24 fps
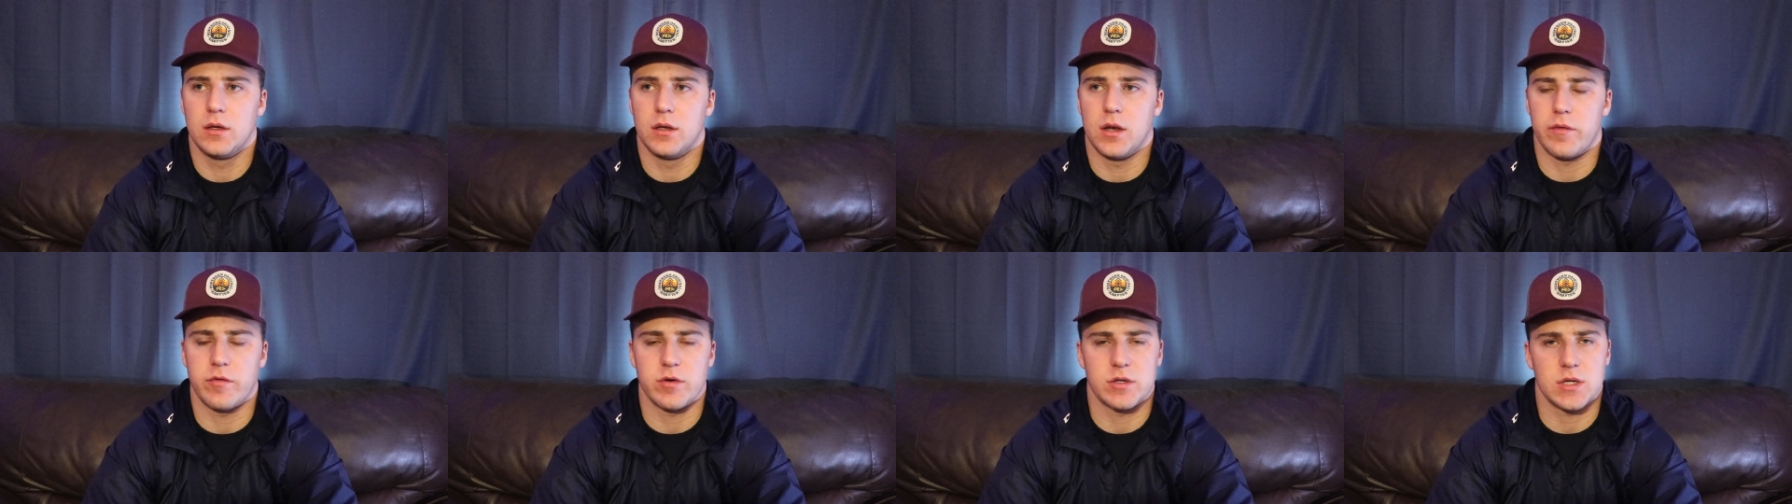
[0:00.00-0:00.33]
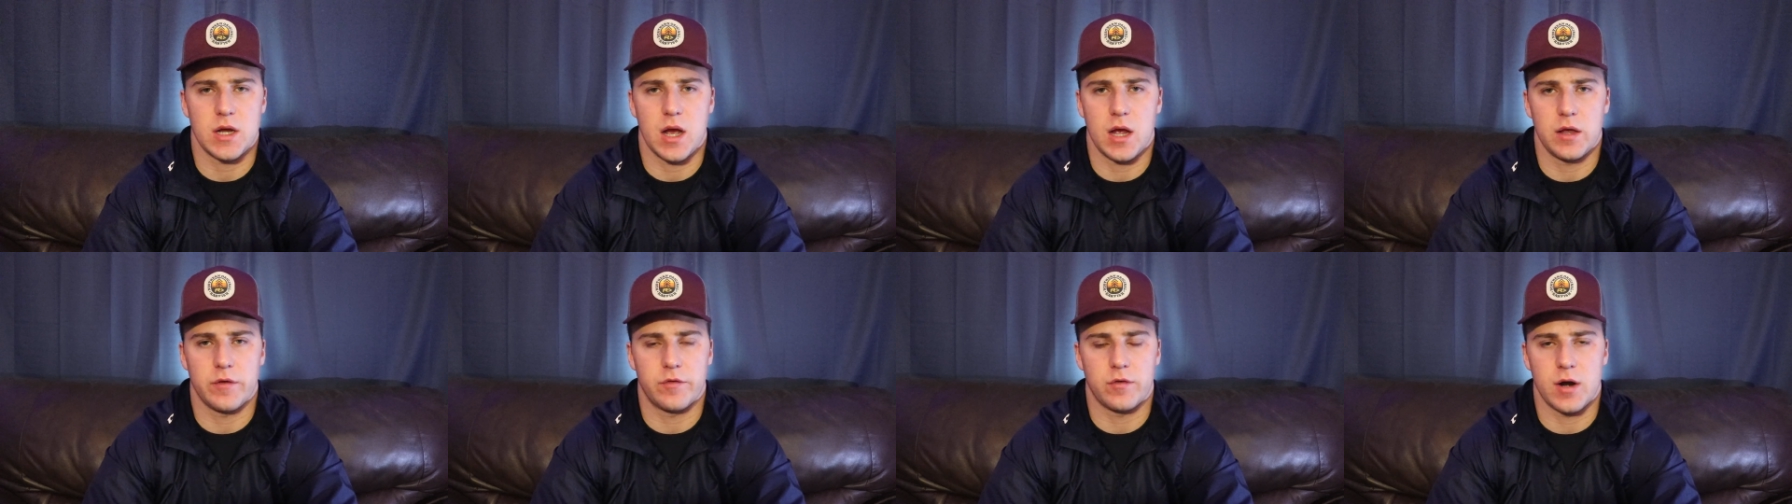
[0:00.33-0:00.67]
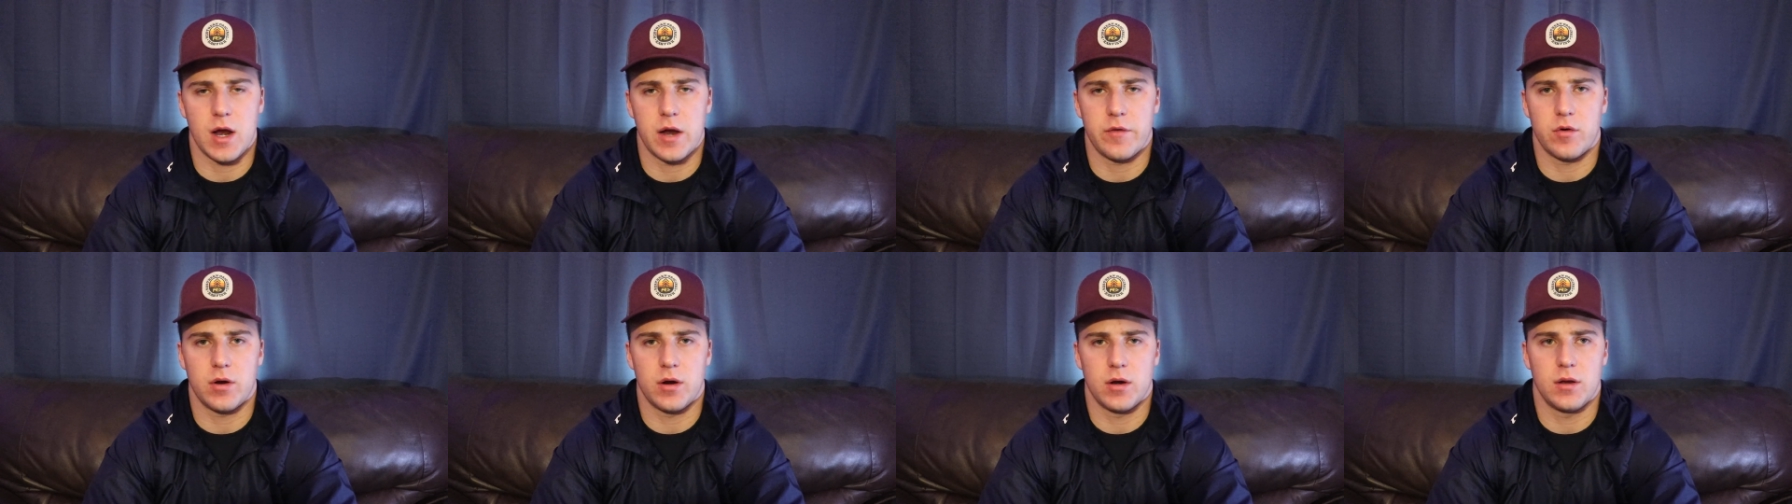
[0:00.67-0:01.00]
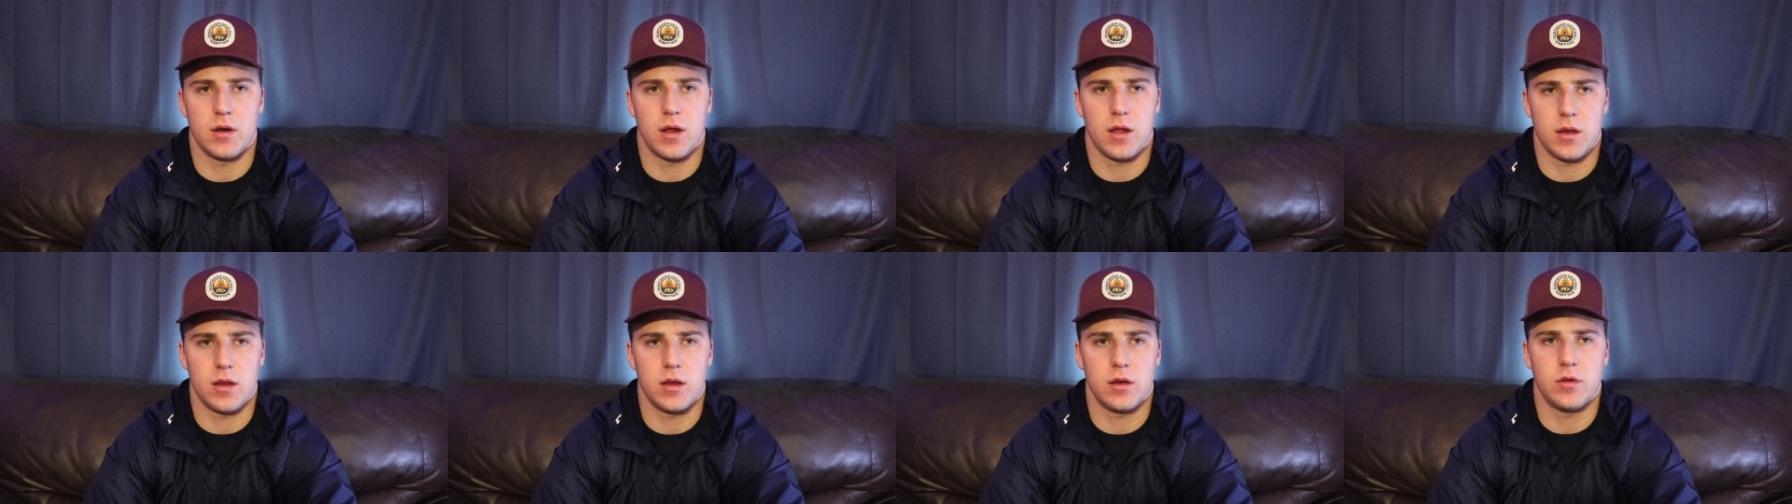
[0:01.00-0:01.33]
Never saw you forever, and
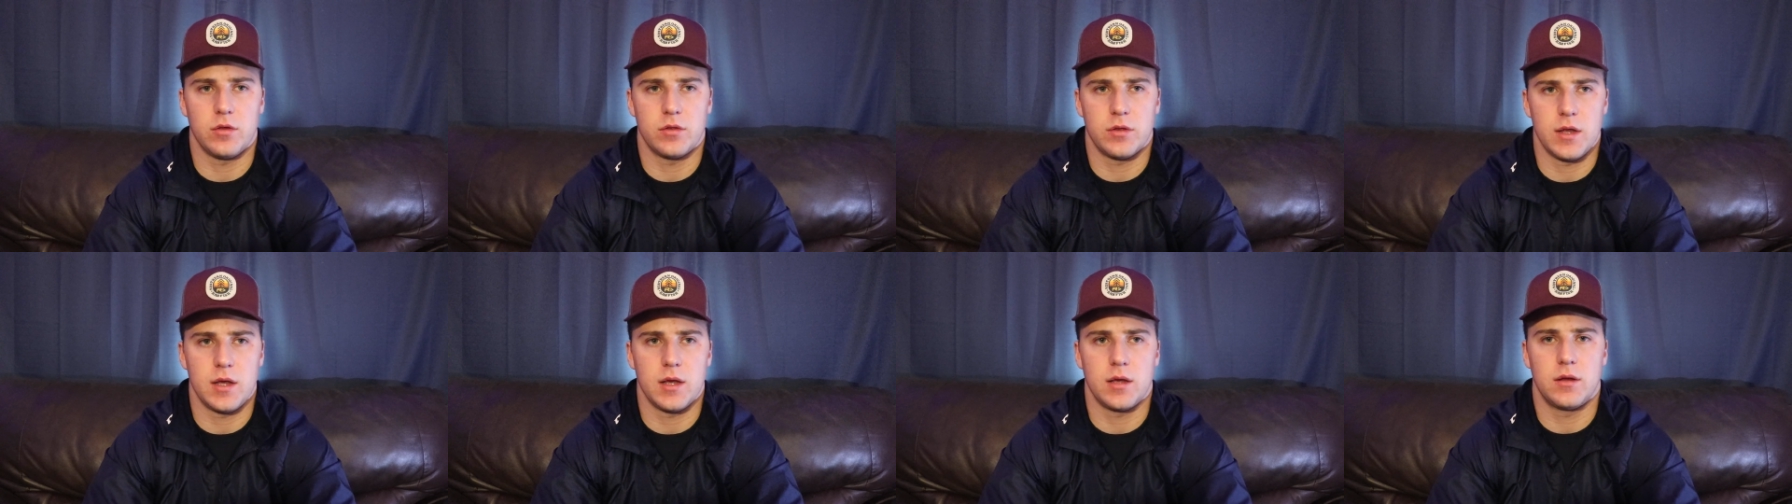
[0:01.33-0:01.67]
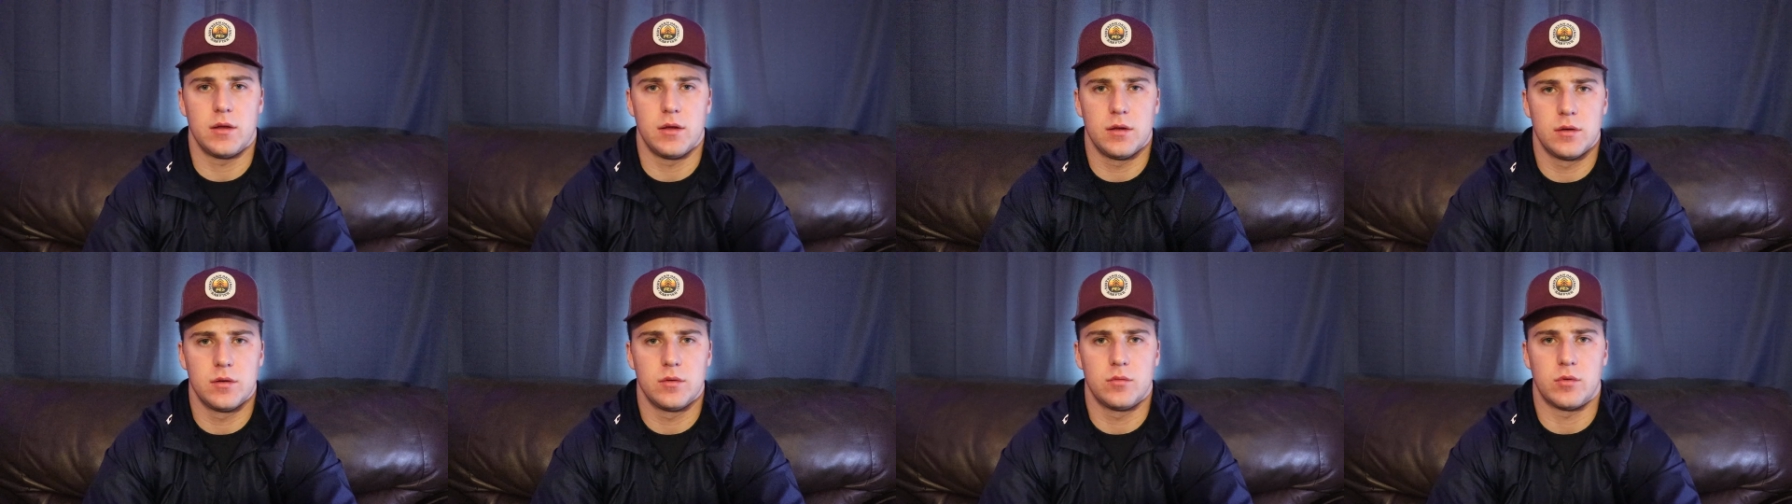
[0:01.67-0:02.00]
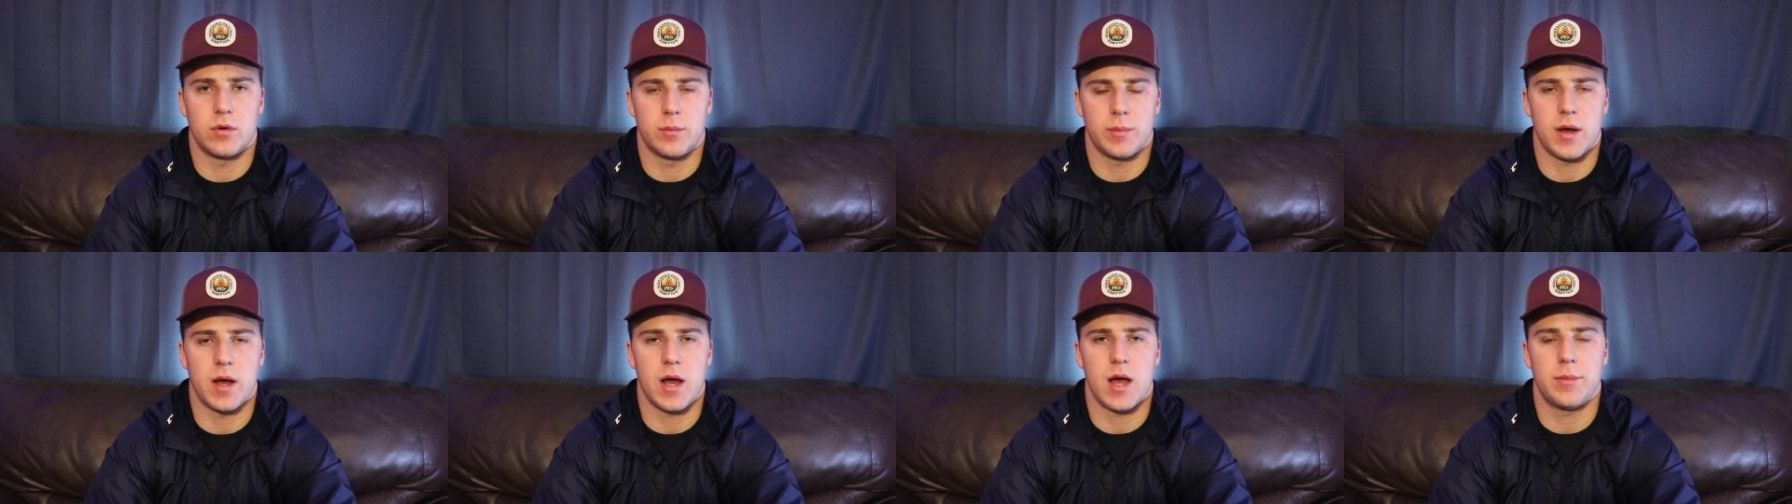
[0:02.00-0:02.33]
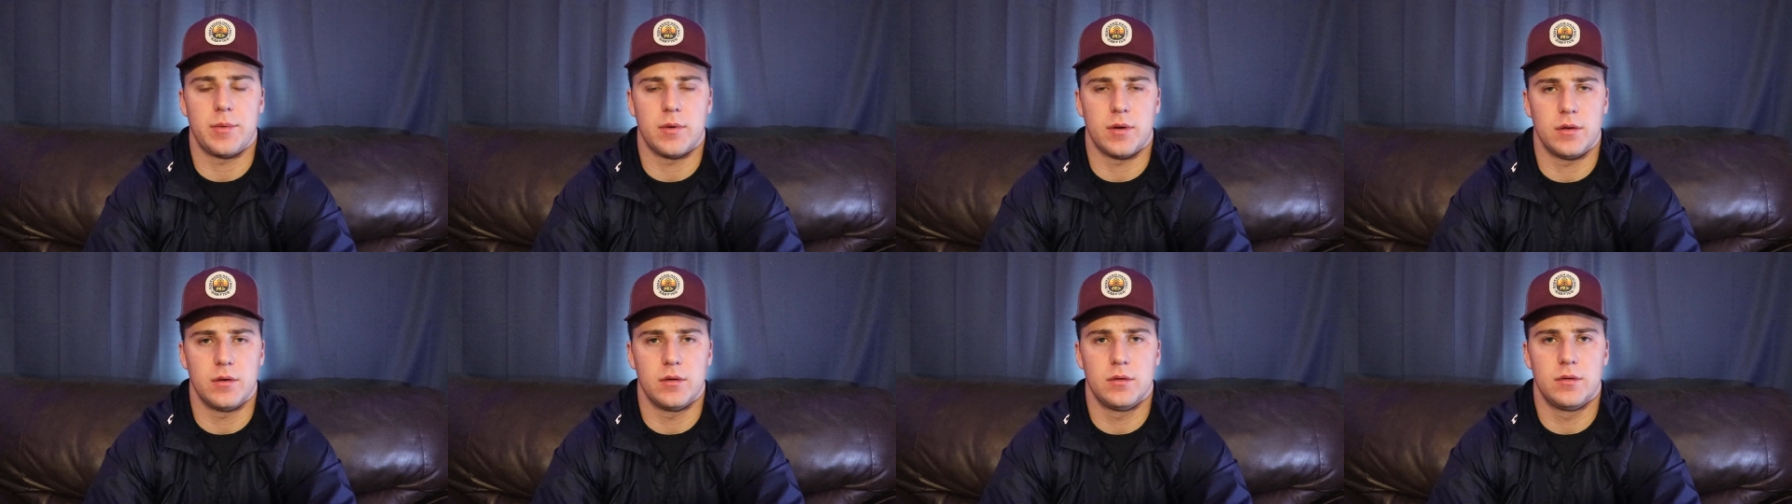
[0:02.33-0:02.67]
you think we're
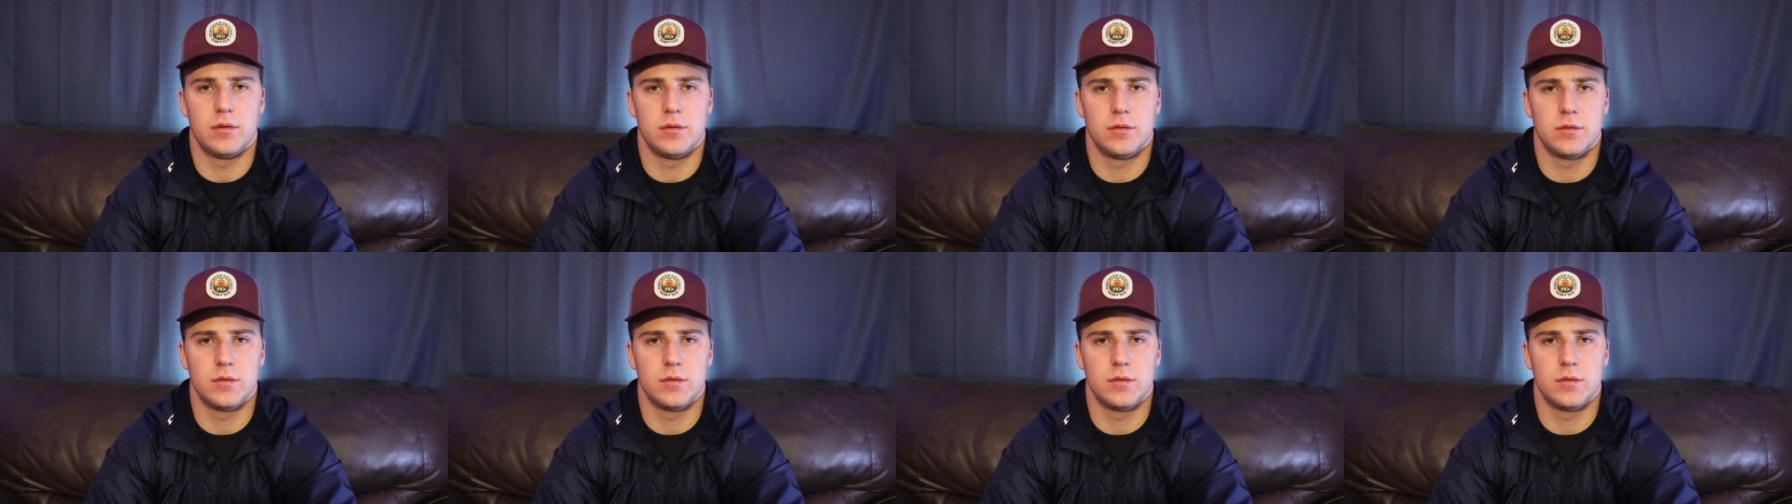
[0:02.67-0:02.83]
popping.